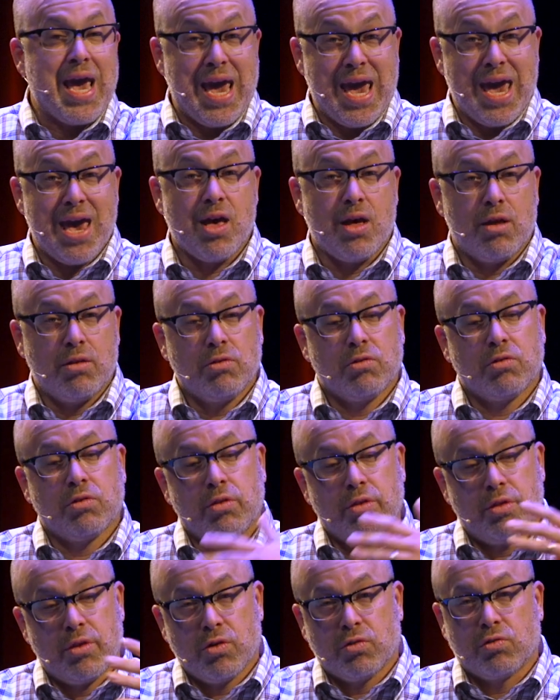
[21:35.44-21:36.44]
and
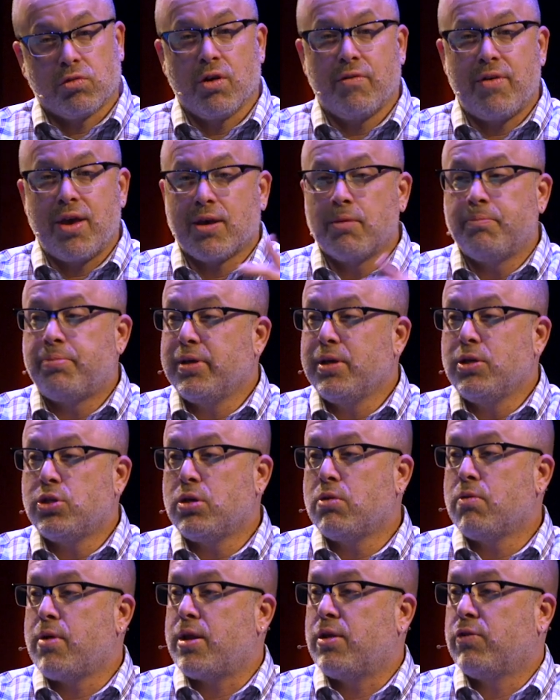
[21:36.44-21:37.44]
their survey
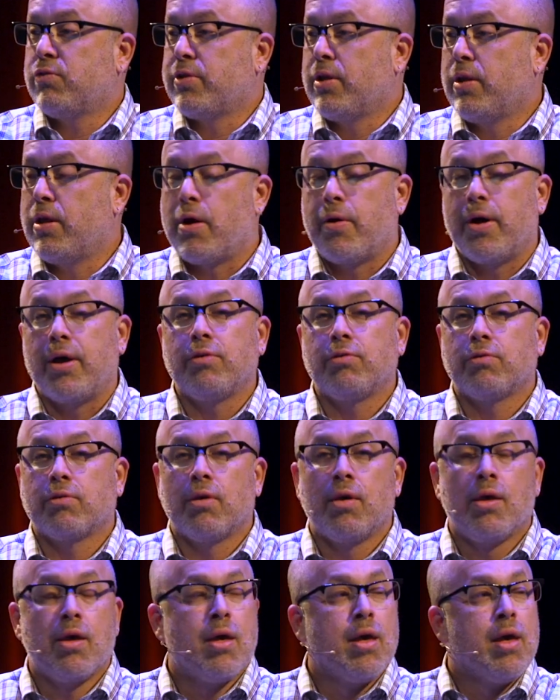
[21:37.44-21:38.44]
completion rate is the lowest.
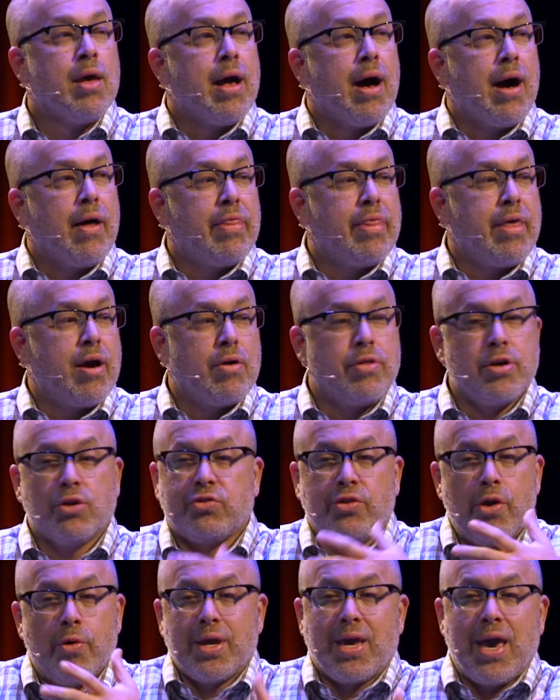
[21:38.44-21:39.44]

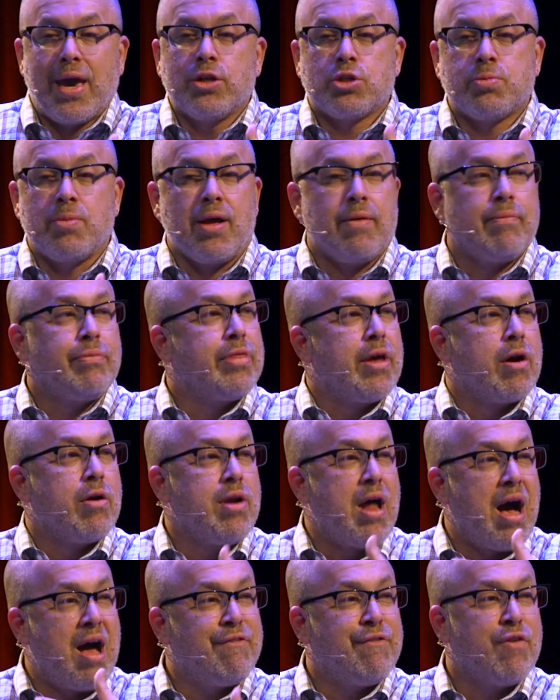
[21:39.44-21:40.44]
There's no engagement.
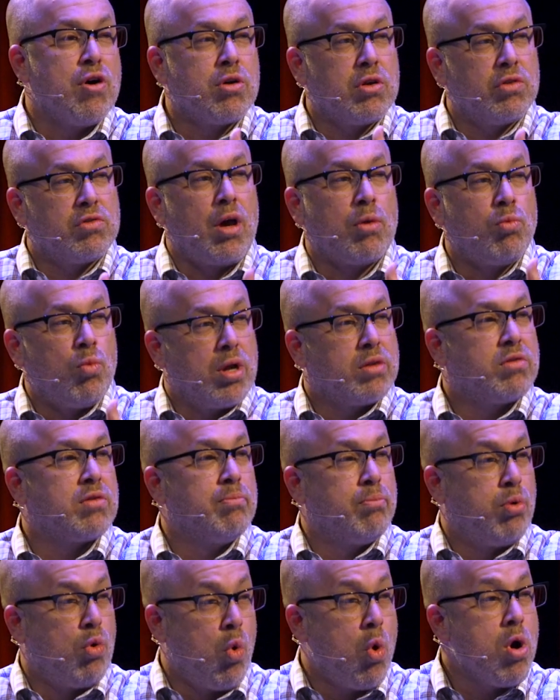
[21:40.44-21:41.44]
They're not focused on
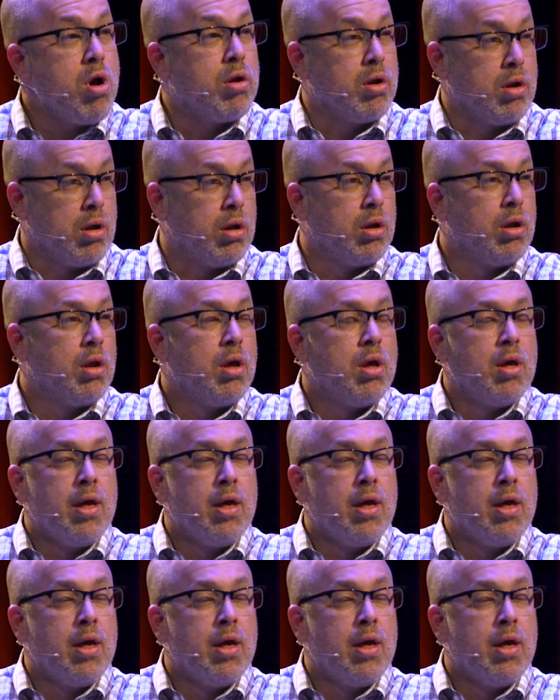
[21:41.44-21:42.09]
what's important.